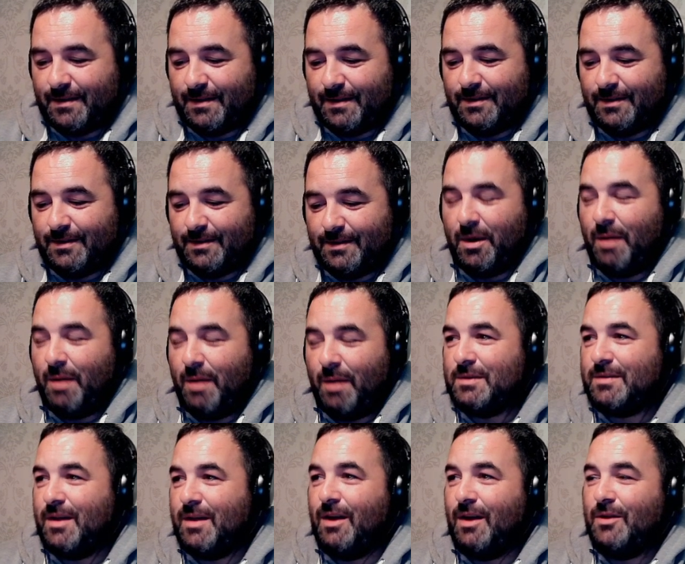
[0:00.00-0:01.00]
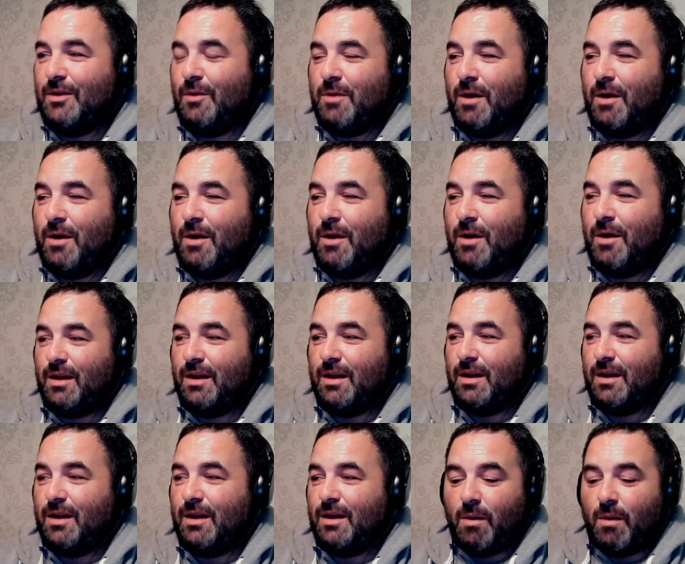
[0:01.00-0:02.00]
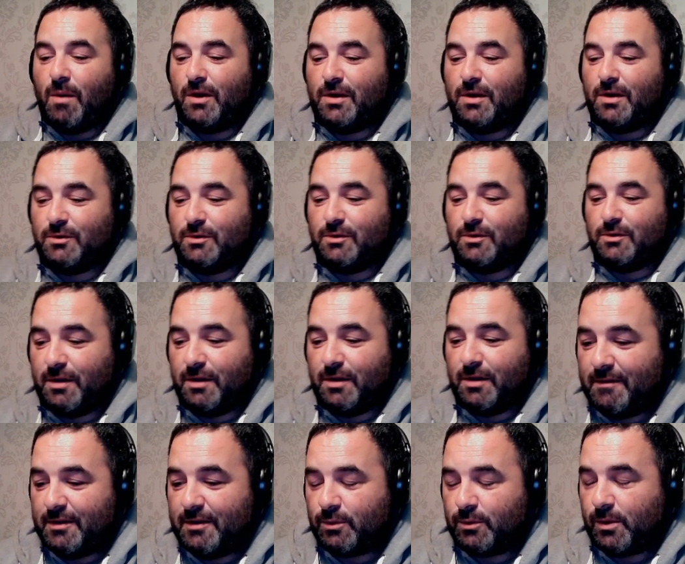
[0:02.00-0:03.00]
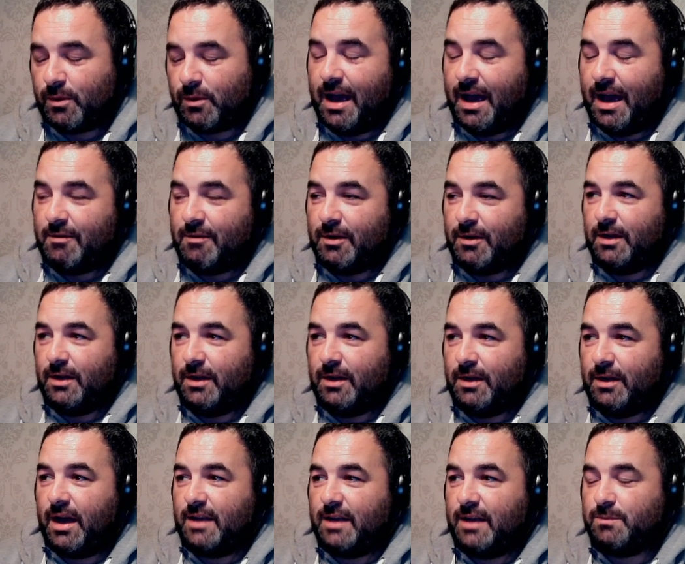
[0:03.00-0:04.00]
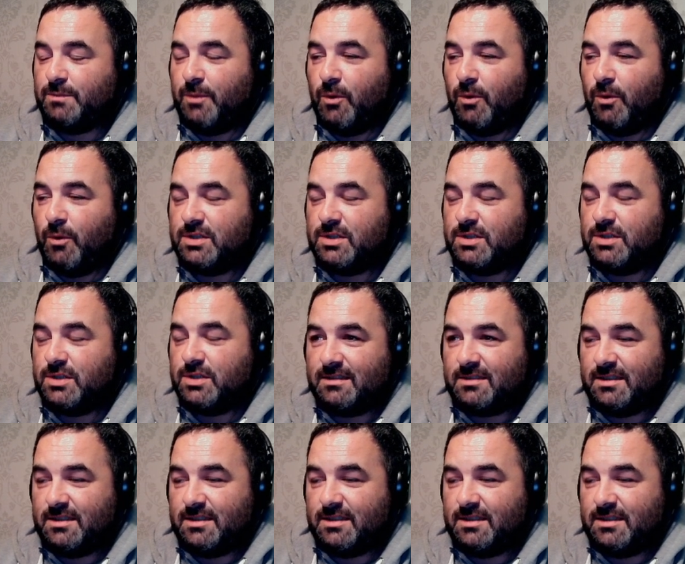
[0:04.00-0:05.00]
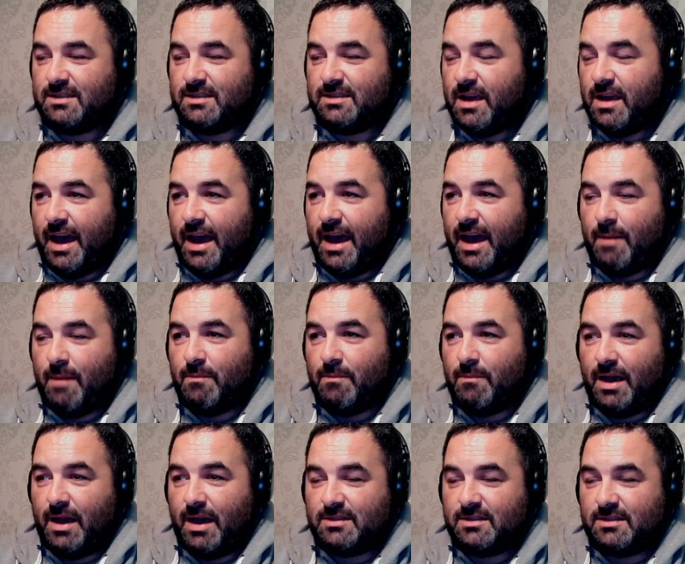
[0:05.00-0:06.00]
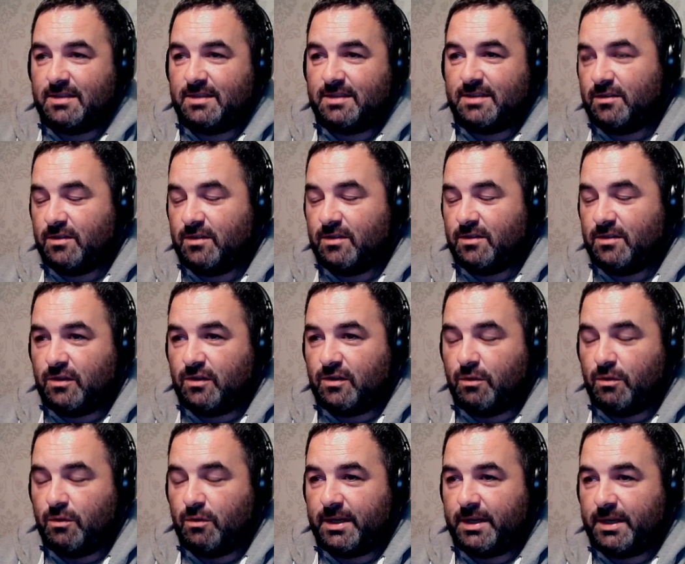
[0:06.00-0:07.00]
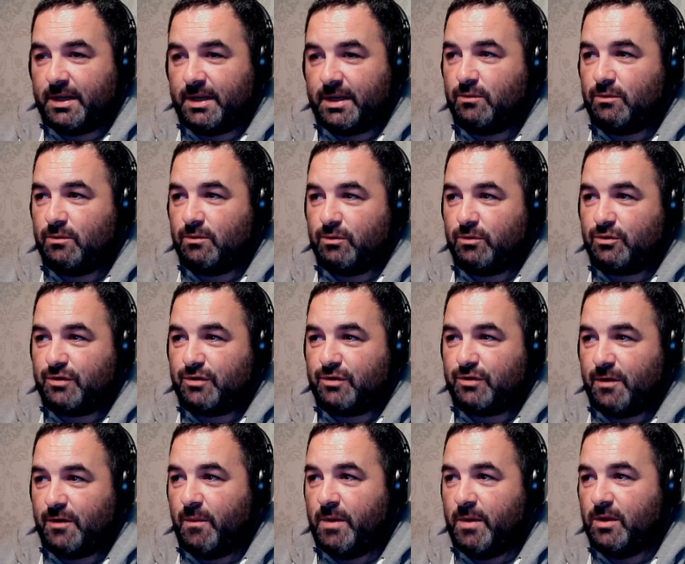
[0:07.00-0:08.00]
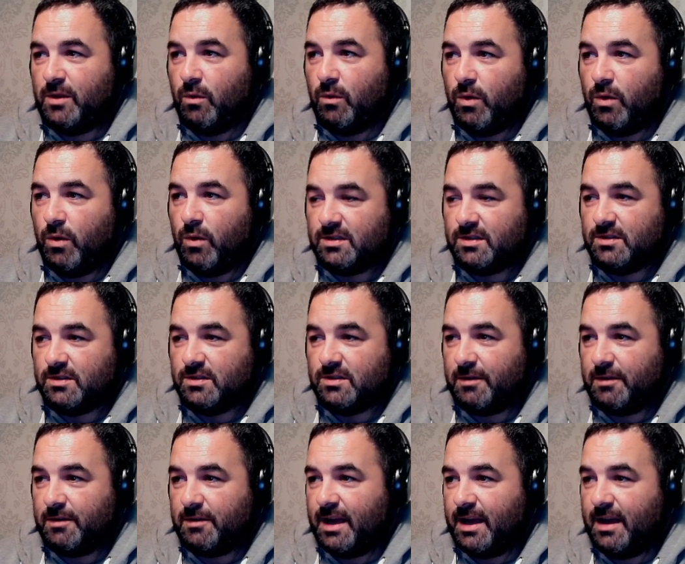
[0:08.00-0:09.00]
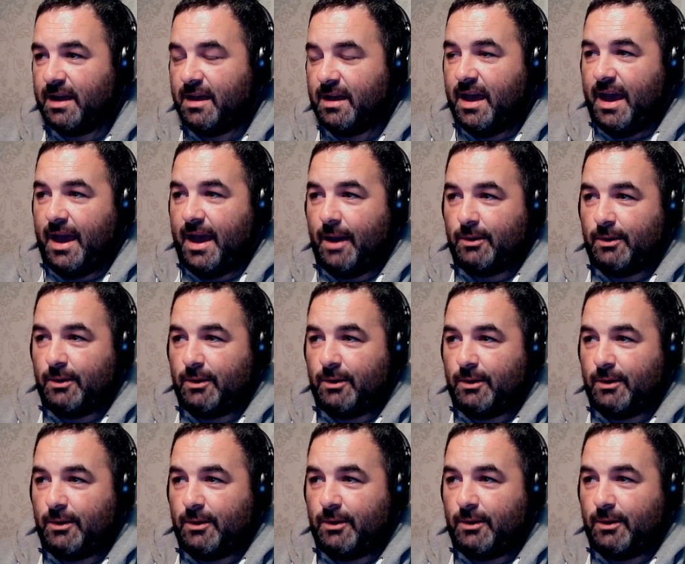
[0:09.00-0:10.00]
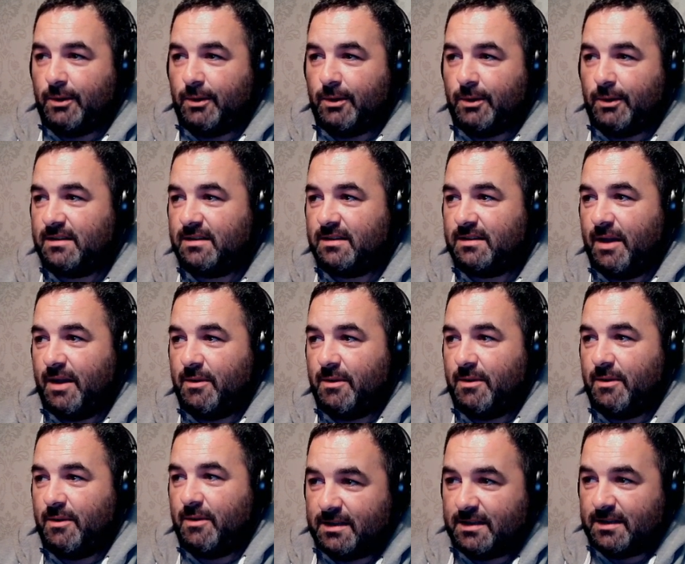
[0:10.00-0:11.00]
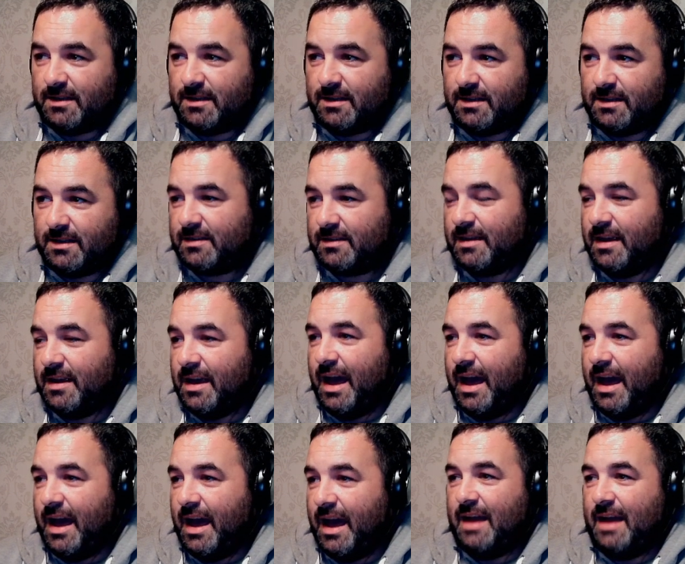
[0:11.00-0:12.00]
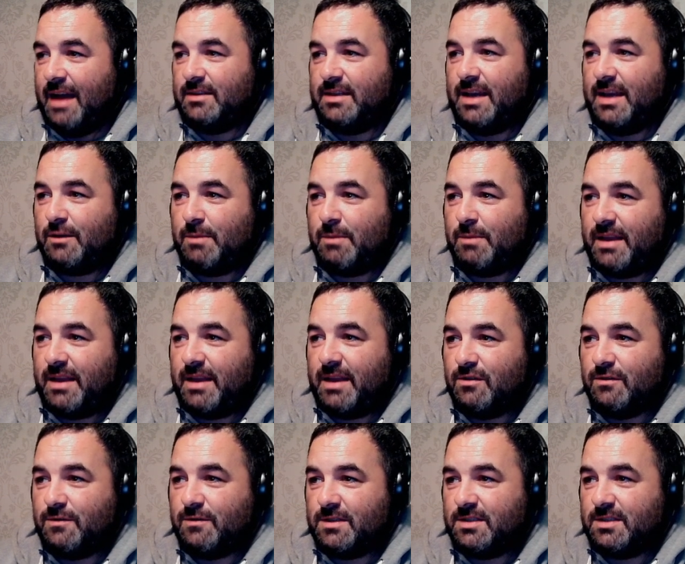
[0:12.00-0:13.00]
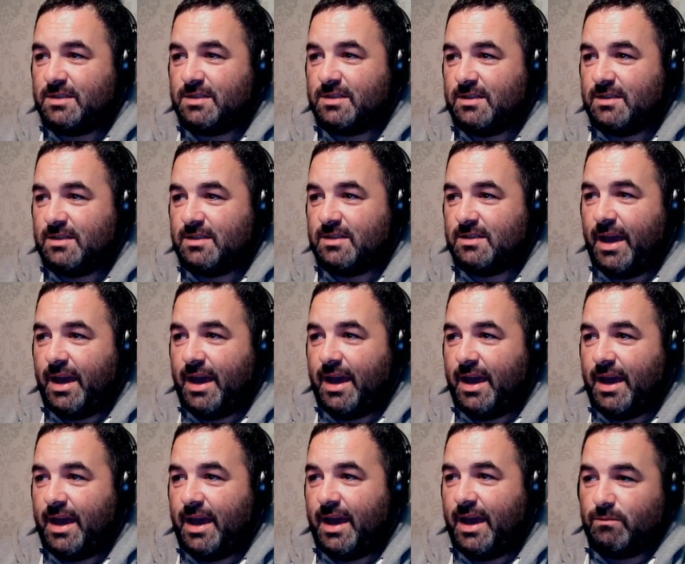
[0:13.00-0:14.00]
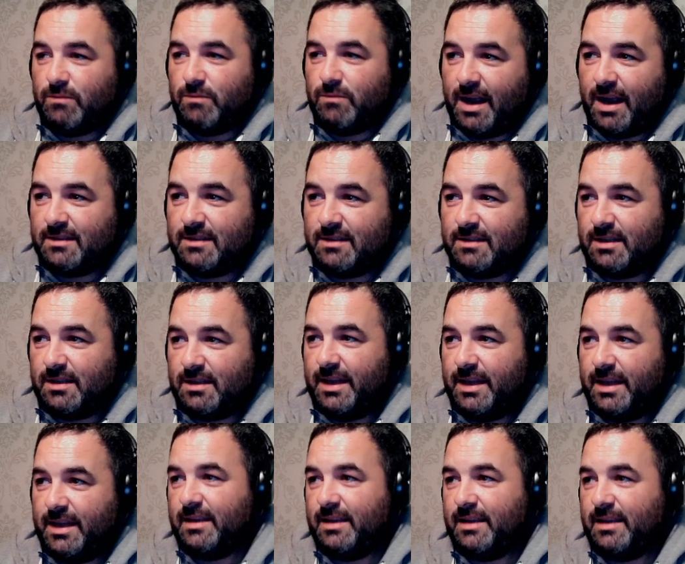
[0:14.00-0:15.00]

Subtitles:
No problem at all. No problem at all. What we're going to do tonight, Flav, is we're going to have a little look at Spurs last season. As I said, the summer they had, transfer window wise and stuff like that, how their season has started, how you feel it started, and the expectations for the season going ahead with regards to the league,